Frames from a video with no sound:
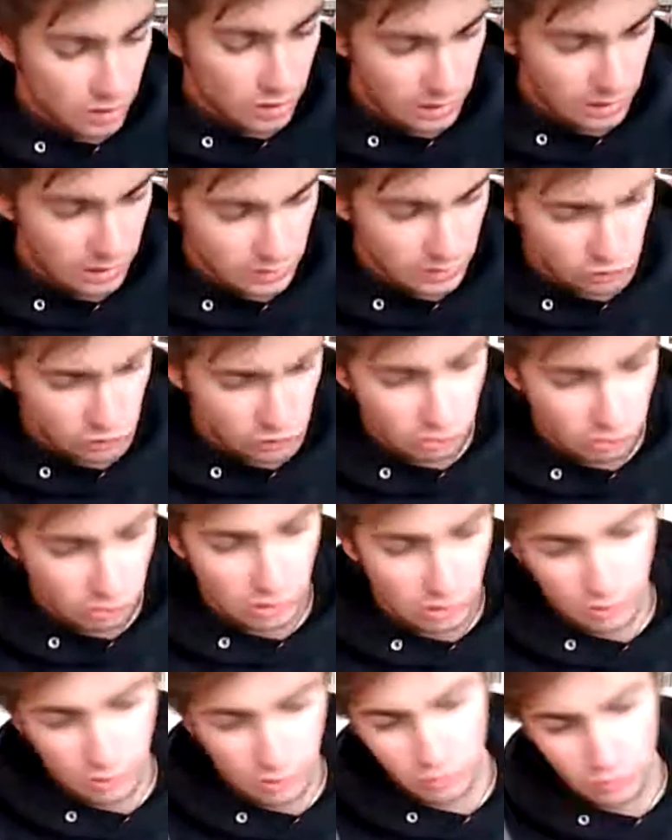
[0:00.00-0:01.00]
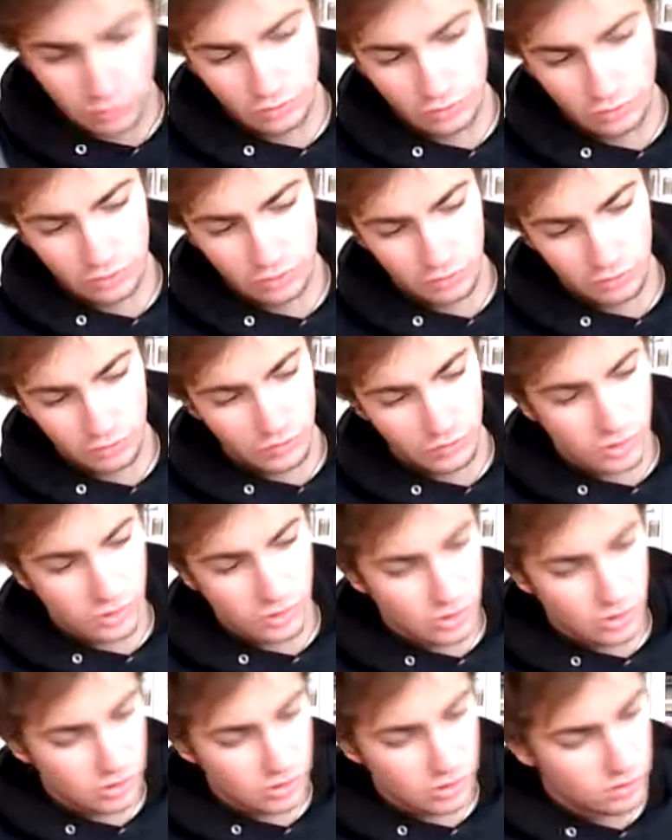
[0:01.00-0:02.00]
Actually, I also just
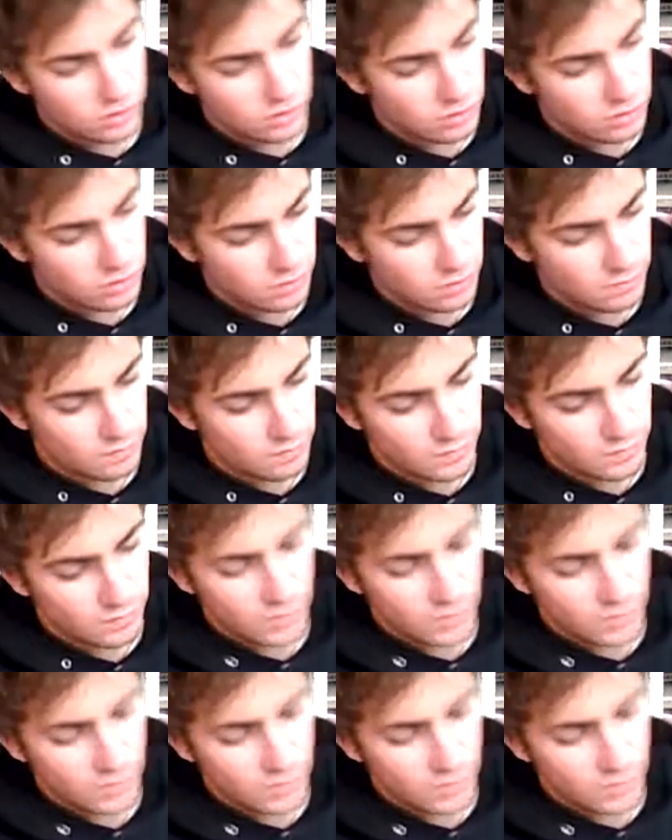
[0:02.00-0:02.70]
finished um,